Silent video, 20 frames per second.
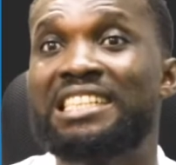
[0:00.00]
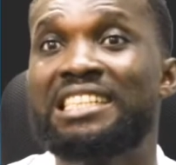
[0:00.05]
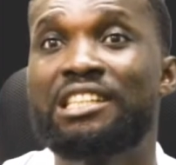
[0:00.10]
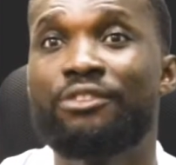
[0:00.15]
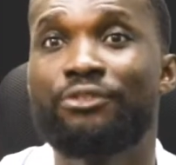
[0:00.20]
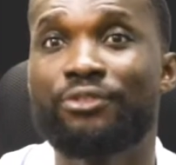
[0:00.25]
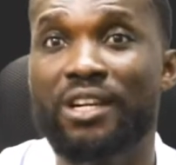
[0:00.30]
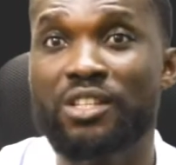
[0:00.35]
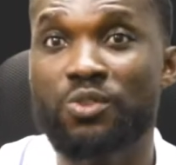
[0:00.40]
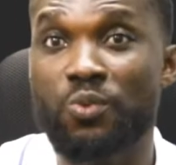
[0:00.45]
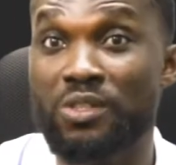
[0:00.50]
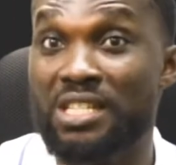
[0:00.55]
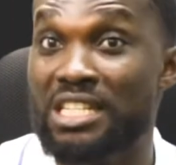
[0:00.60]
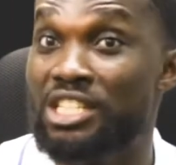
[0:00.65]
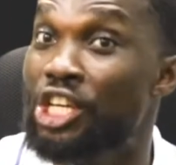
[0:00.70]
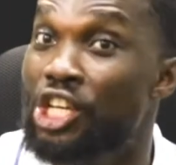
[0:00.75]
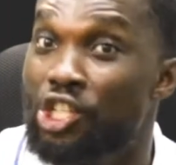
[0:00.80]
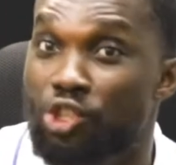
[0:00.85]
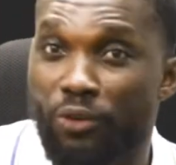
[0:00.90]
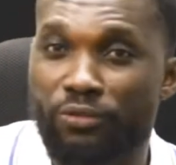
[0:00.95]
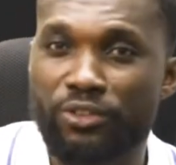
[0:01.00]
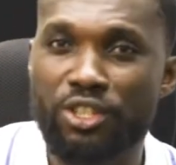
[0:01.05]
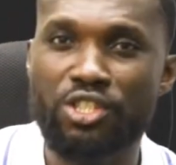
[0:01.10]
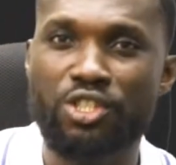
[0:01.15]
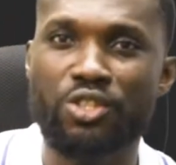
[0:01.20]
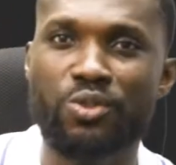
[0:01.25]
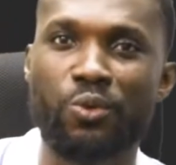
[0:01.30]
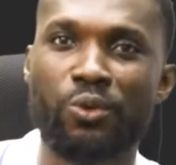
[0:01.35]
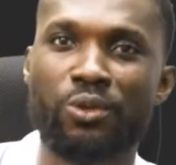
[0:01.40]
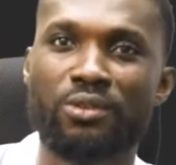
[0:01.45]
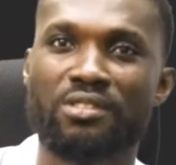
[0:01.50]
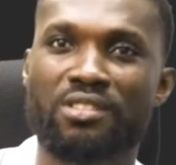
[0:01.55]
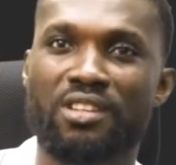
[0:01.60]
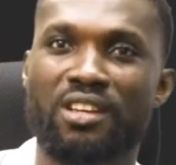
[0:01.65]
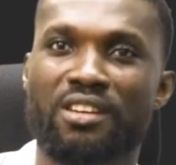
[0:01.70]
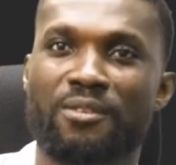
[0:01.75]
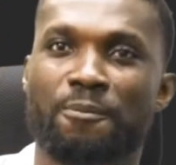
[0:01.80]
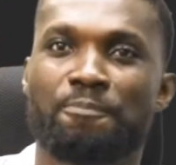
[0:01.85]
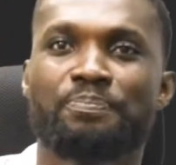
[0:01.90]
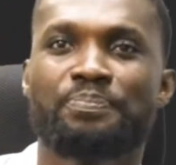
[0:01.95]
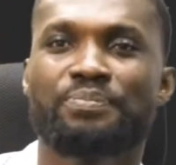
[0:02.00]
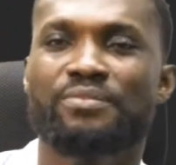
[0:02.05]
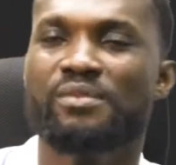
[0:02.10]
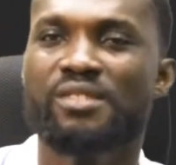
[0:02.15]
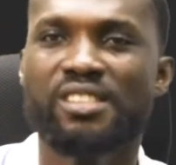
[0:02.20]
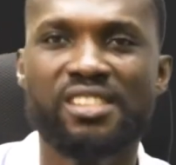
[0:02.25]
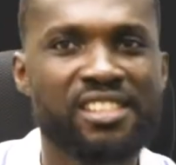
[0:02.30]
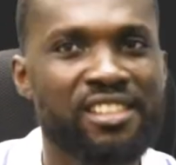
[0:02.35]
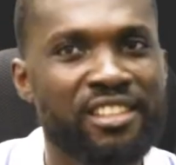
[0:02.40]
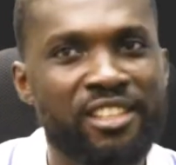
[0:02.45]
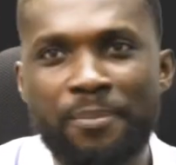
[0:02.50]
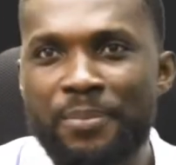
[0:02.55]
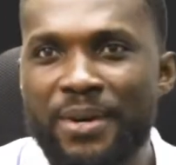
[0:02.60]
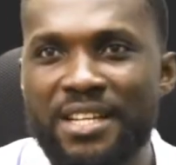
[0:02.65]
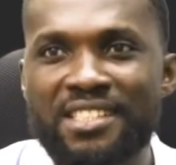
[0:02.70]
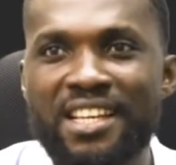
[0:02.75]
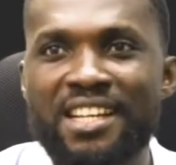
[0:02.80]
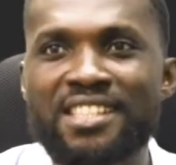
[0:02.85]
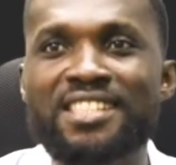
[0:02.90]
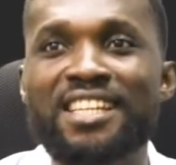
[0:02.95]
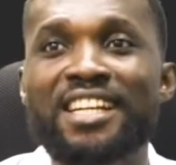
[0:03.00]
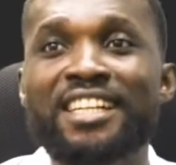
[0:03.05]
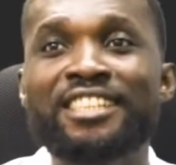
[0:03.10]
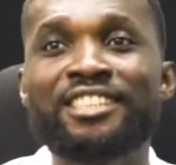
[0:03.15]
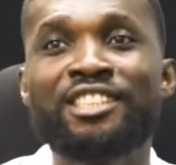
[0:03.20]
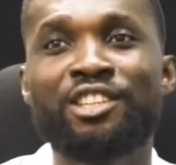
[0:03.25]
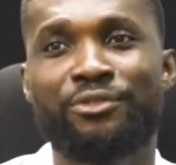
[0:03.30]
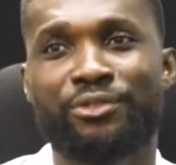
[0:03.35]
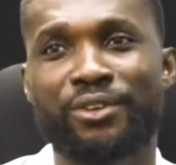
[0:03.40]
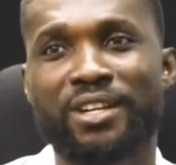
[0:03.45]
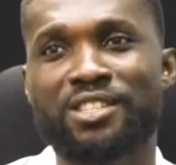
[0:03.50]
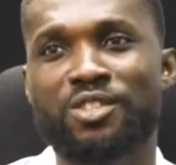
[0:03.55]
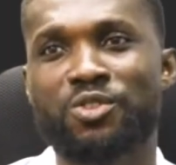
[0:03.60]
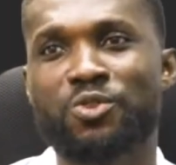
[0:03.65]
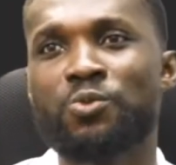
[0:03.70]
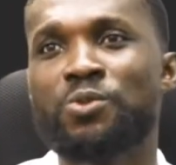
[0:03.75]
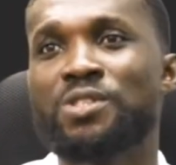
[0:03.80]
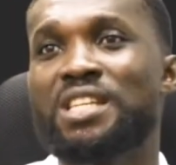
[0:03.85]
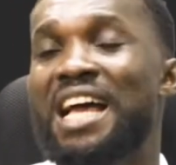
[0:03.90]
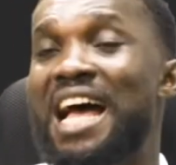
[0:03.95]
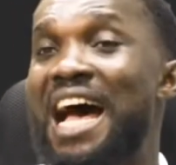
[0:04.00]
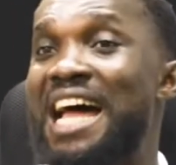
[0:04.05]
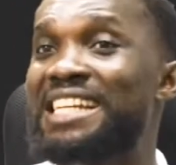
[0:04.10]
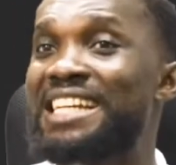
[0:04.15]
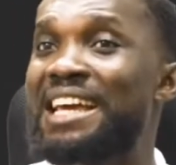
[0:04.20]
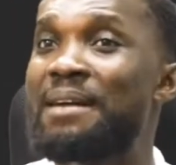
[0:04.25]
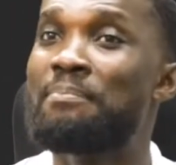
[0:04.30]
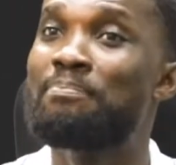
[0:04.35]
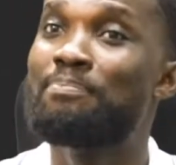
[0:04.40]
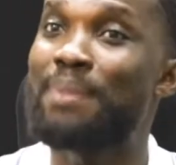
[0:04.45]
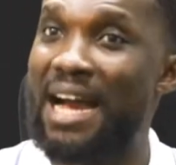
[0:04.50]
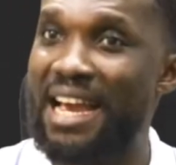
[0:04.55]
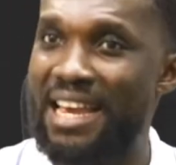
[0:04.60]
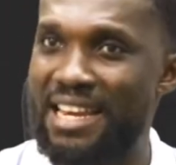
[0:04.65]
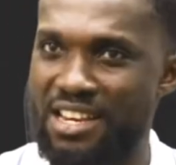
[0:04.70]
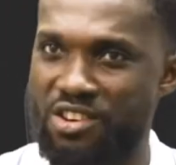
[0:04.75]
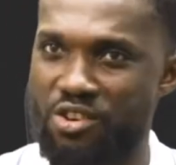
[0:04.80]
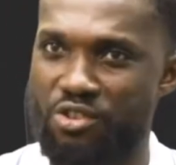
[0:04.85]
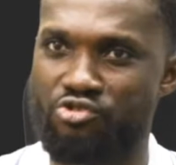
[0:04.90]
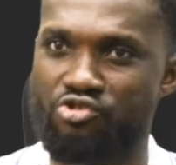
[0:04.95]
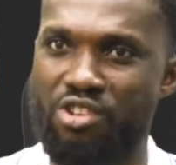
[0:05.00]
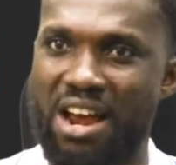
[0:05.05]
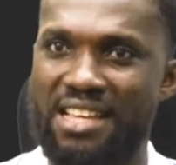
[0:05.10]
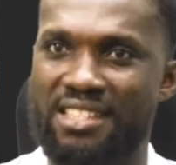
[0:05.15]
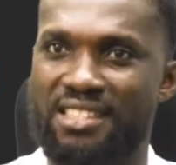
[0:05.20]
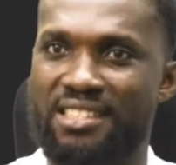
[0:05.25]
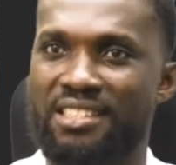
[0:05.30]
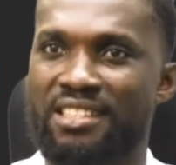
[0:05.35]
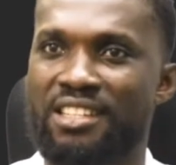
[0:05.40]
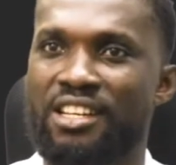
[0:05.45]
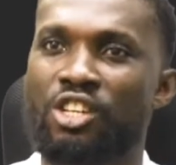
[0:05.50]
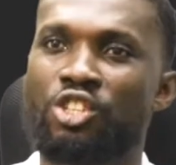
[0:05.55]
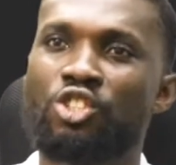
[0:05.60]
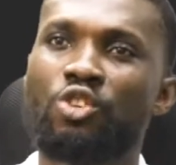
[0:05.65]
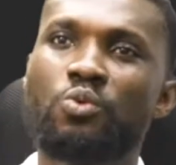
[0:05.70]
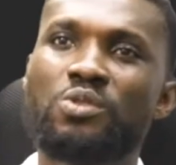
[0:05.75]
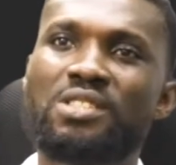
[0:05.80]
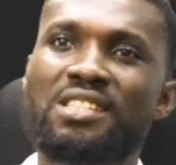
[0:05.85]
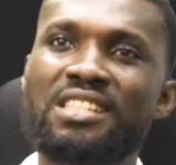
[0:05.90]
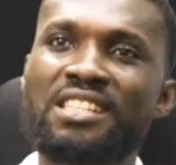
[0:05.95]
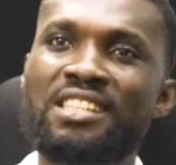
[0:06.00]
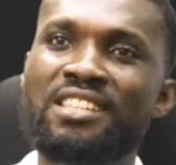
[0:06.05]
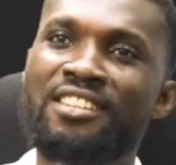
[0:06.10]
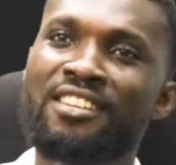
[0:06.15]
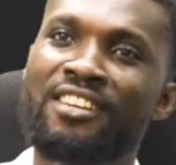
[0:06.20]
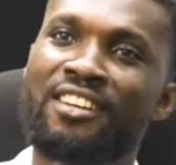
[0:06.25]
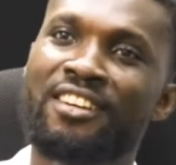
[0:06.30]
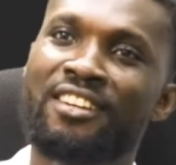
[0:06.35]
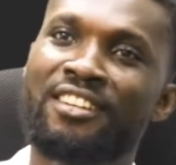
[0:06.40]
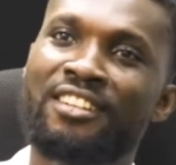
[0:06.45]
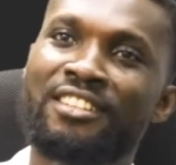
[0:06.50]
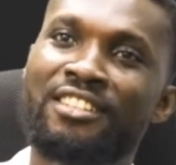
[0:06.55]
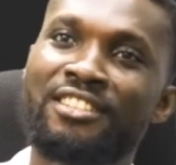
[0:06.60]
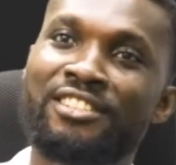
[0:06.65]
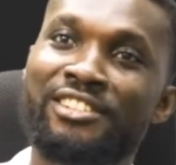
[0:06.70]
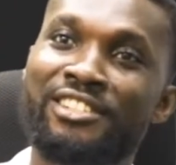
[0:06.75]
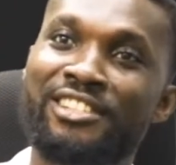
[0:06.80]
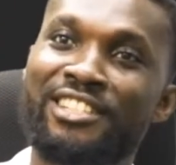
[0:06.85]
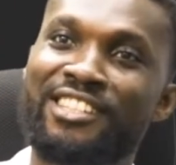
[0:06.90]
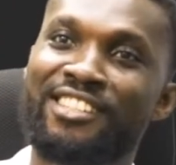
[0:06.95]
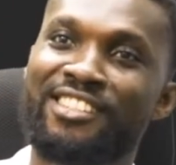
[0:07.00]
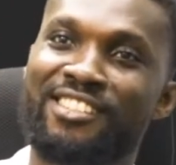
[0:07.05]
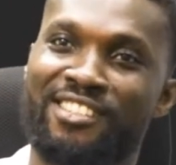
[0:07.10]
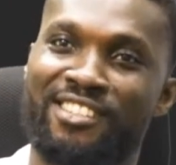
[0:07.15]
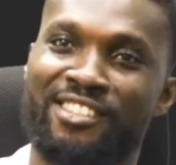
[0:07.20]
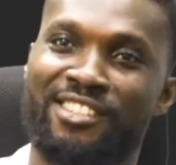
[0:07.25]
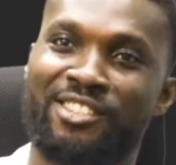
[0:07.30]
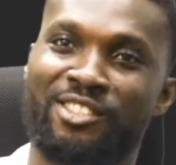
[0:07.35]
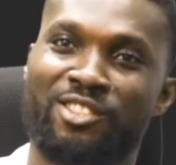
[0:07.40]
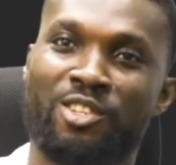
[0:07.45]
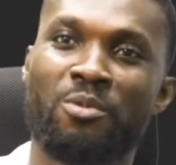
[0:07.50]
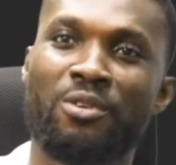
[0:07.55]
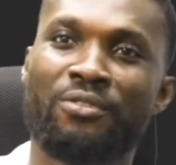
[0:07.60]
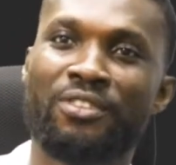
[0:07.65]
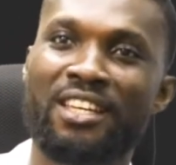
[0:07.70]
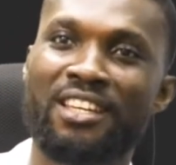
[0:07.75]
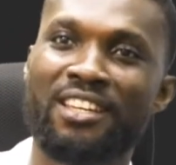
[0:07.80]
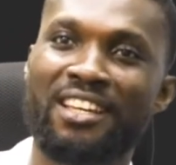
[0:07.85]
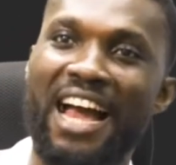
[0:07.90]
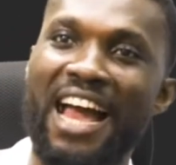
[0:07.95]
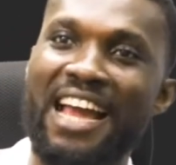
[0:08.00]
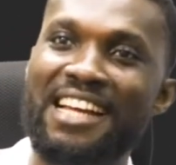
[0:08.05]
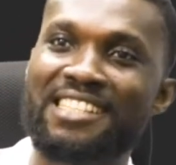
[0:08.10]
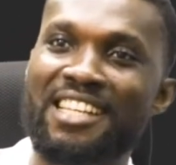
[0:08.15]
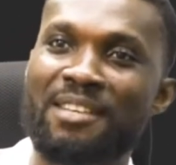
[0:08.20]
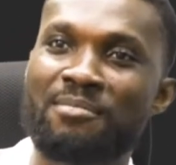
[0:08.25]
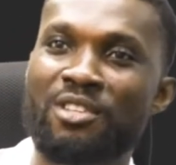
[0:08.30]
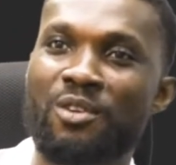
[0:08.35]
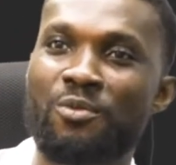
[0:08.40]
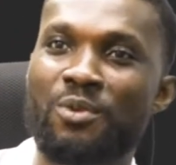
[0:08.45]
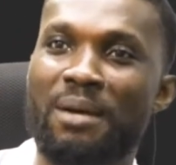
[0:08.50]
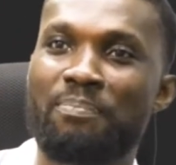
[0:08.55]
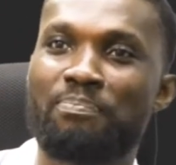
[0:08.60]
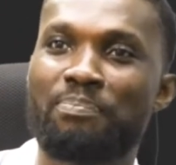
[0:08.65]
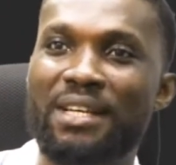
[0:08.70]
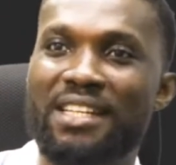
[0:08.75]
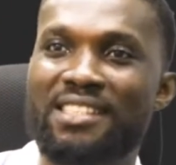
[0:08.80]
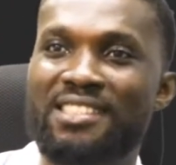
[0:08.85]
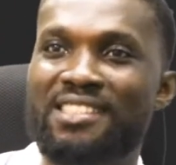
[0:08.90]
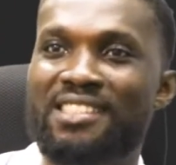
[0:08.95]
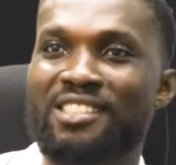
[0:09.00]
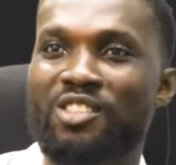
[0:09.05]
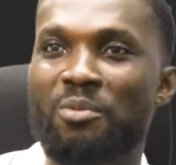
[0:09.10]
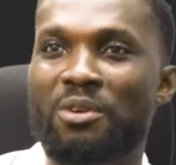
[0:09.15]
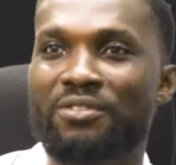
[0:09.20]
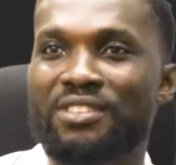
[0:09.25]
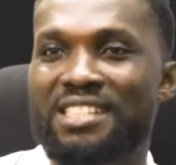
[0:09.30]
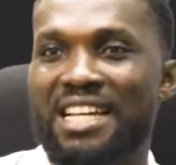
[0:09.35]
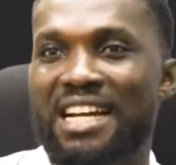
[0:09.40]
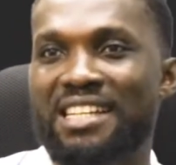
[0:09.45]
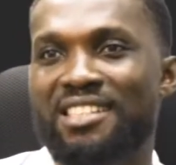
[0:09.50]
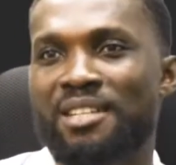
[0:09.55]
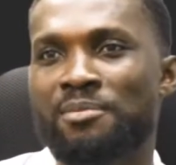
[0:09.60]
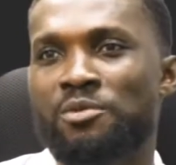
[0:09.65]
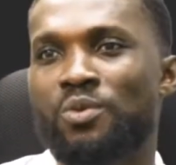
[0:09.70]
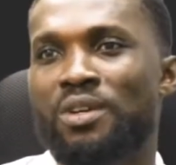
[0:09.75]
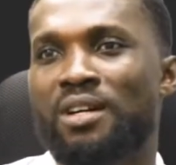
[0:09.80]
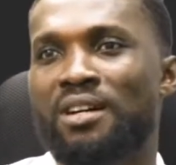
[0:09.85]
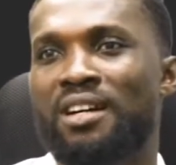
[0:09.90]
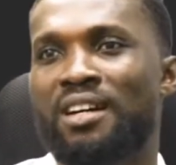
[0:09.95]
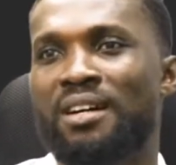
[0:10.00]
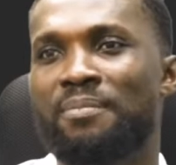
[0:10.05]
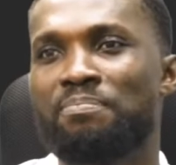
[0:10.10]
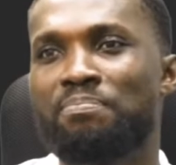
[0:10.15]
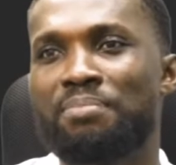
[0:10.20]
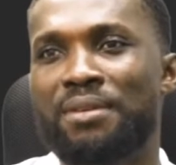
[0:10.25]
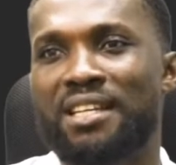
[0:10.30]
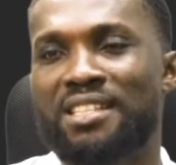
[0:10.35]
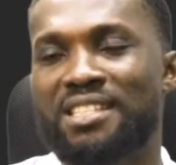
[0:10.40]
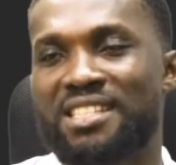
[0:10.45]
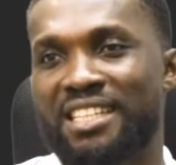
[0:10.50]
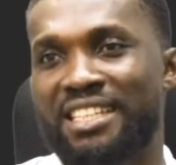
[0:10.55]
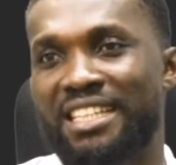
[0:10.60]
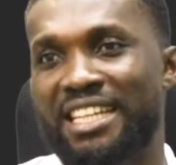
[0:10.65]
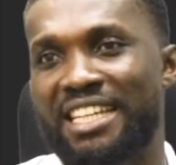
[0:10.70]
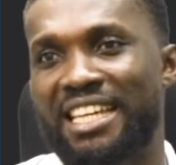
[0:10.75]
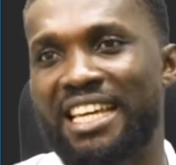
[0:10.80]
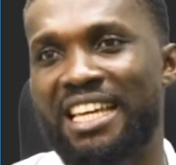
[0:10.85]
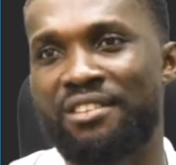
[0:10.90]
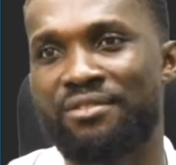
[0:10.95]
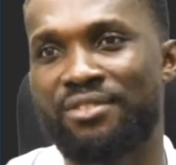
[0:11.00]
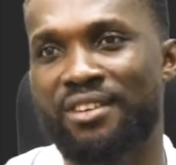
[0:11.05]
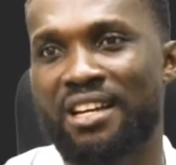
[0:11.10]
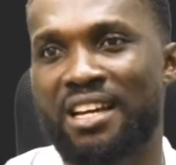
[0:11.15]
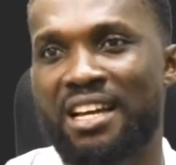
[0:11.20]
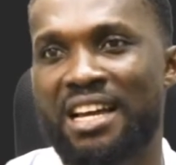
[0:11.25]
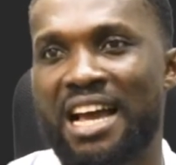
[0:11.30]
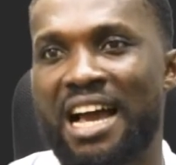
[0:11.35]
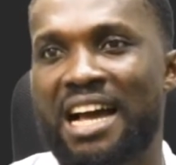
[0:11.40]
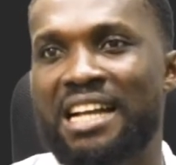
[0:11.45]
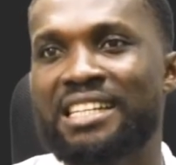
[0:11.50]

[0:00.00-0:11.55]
and different what? Each of these stones represents different tools. And then by your right, you will see some of the items that we have picked. Some of these items were picked in the cave.